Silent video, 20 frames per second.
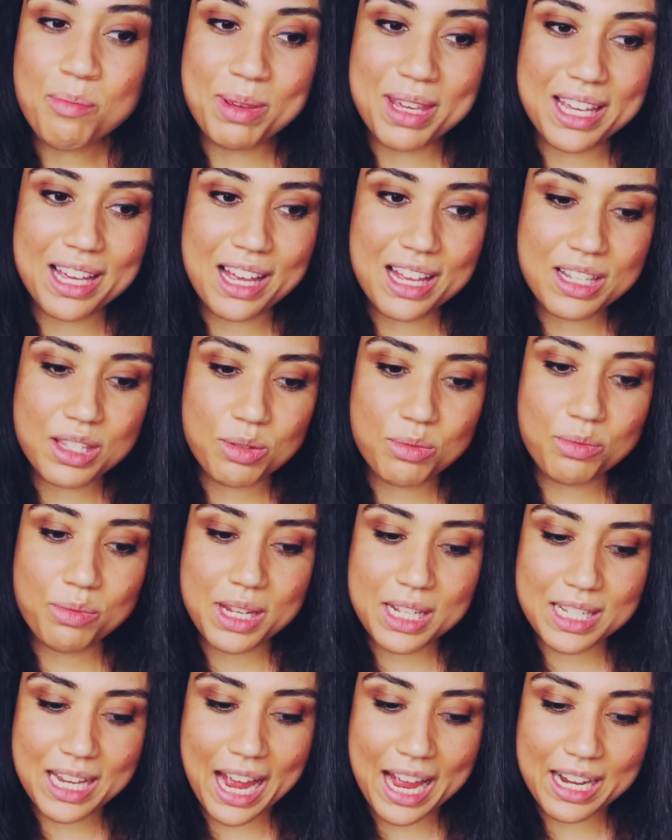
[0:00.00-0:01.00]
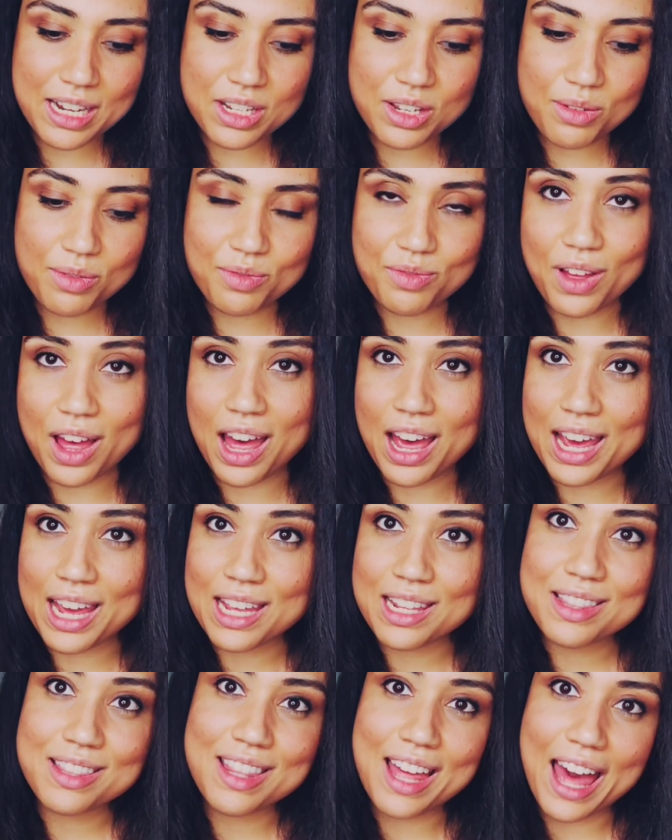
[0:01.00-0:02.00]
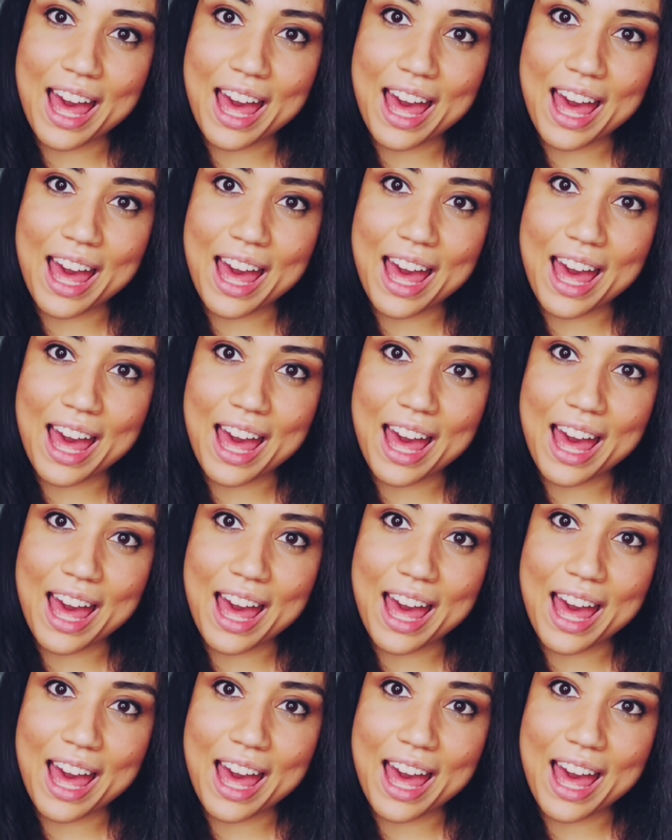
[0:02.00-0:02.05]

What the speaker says: Because we tend to find